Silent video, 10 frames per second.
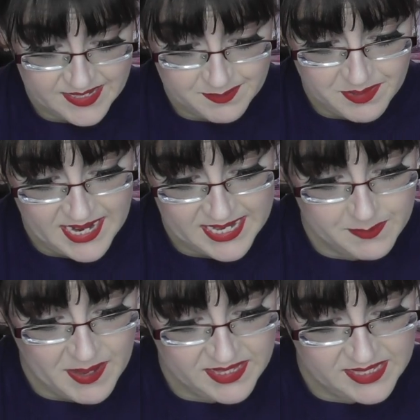Pretty
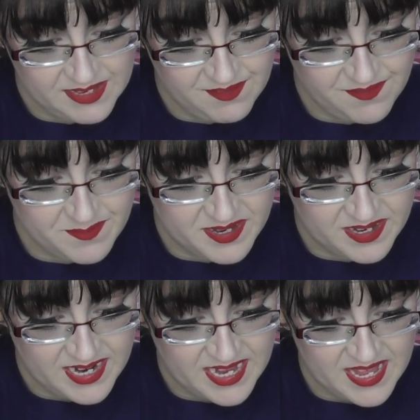expensive, but
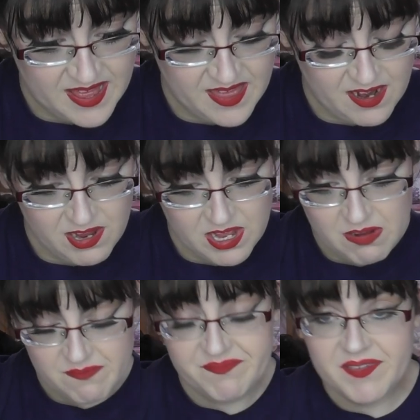there you
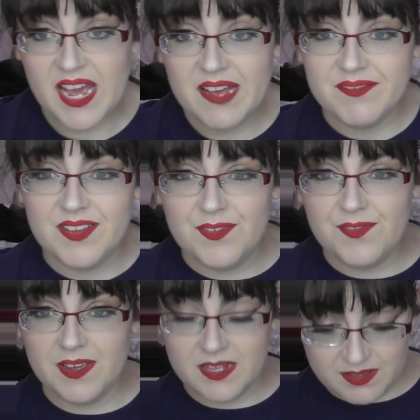go. Yeah, if you
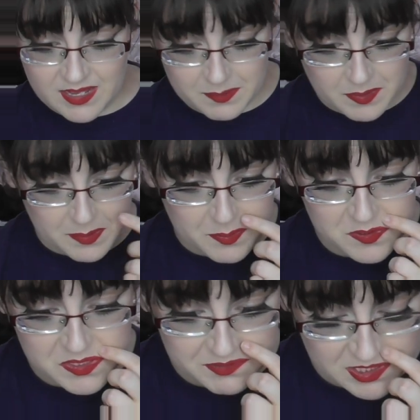feel like being
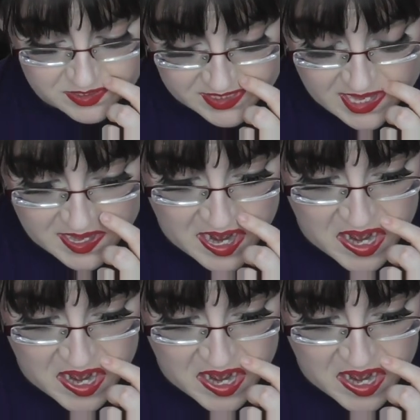bougie with your skincare,